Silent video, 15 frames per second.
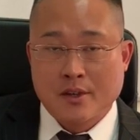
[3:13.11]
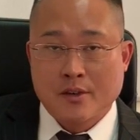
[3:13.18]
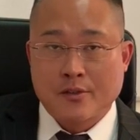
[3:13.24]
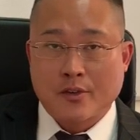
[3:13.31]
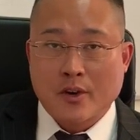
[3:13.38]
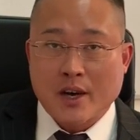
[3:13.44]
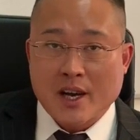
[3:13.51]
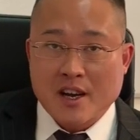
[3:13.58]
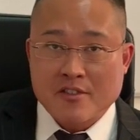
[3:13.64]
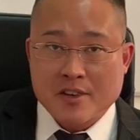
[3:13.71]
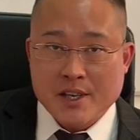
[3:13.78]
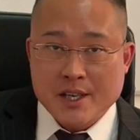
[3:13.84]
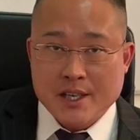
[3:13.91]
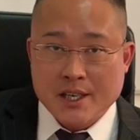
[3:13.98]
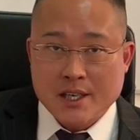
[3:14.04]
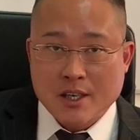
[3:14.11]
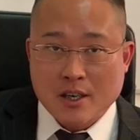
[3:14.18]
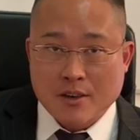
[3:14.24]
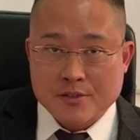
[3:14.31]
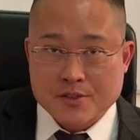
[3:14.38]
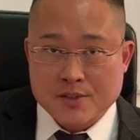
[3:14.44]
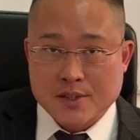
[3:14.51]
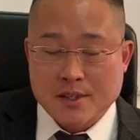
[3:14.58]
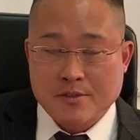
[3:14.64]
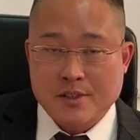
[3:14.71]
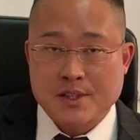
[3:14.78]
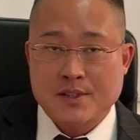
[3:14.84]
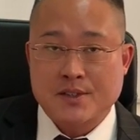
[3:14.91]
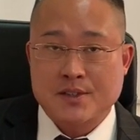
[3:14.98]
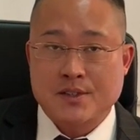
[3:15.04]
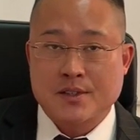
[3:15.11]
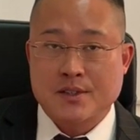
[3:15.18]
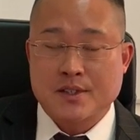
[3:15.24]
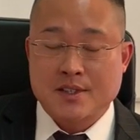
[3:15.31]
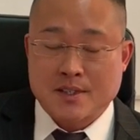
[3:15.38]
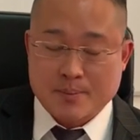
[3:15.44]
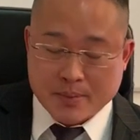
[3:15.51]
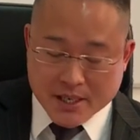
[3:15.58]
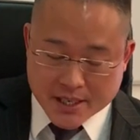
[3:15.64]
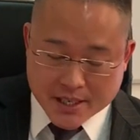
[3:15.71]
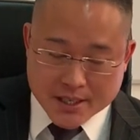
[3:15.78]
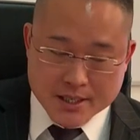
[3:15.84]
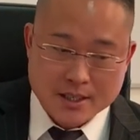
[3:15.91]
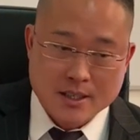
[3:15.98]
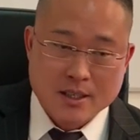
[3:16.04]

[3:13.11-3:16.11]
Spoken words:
for every year of service is paid.